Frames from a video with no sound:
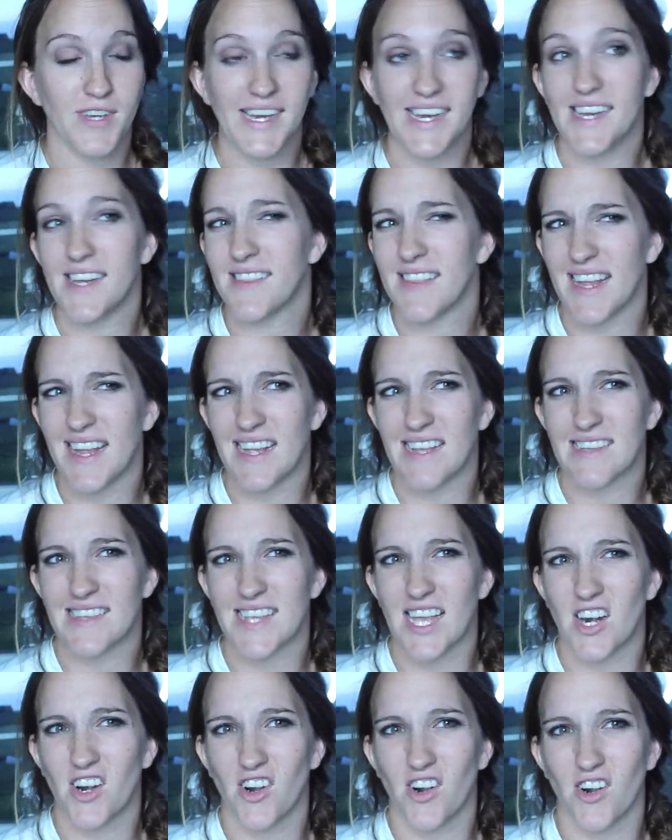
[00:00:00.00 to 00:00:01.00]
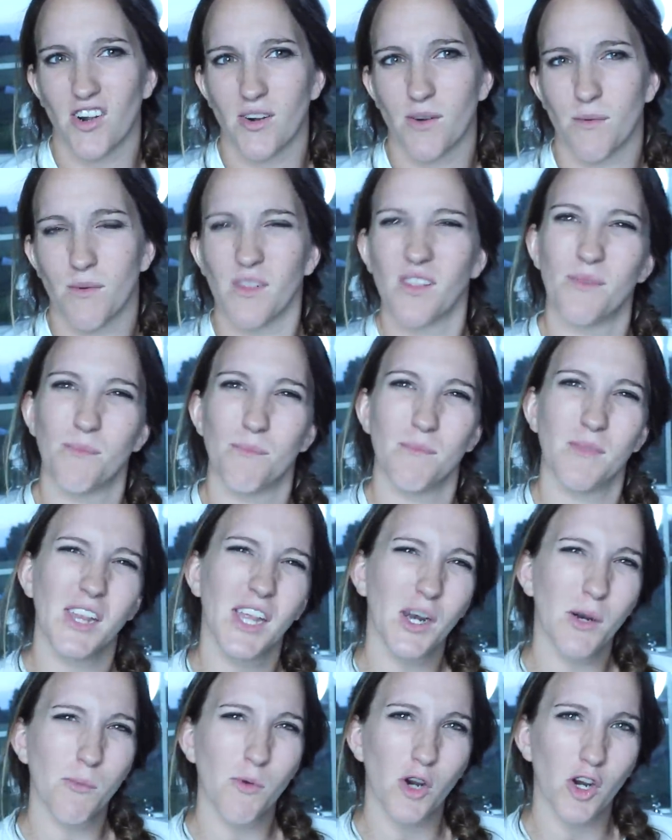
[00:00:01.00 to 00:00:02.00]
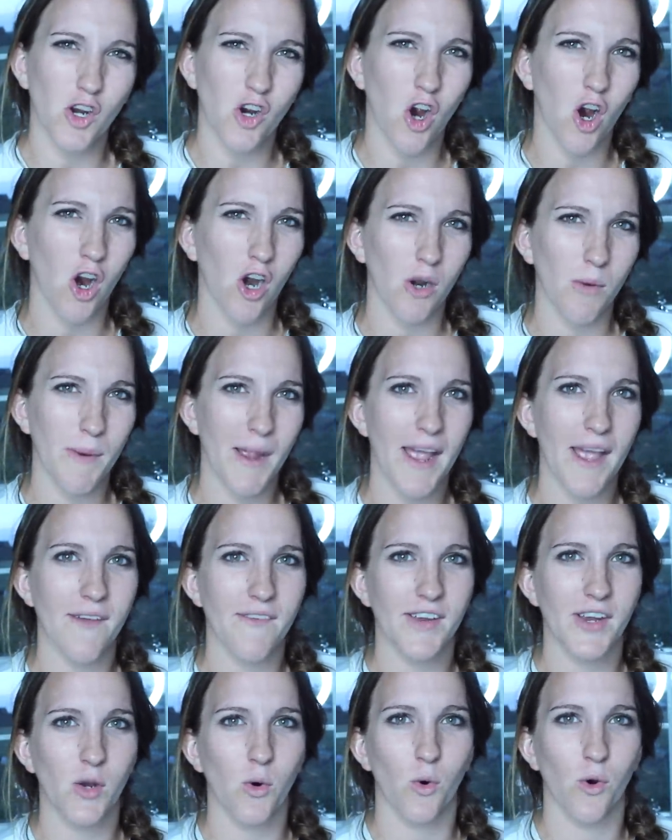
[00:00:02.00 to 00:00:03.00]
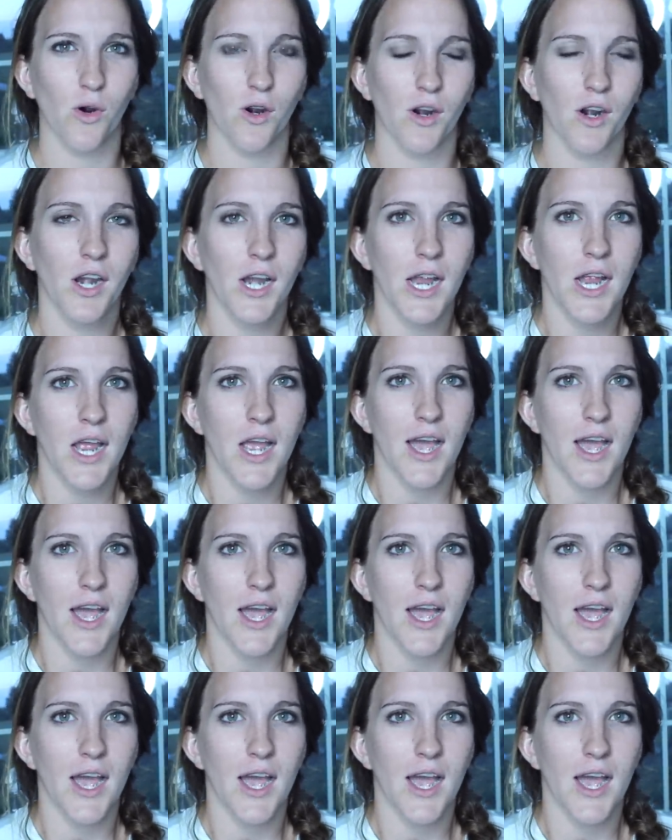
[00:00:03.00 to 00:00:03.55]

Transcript: eat things that are a little more carb heavy, or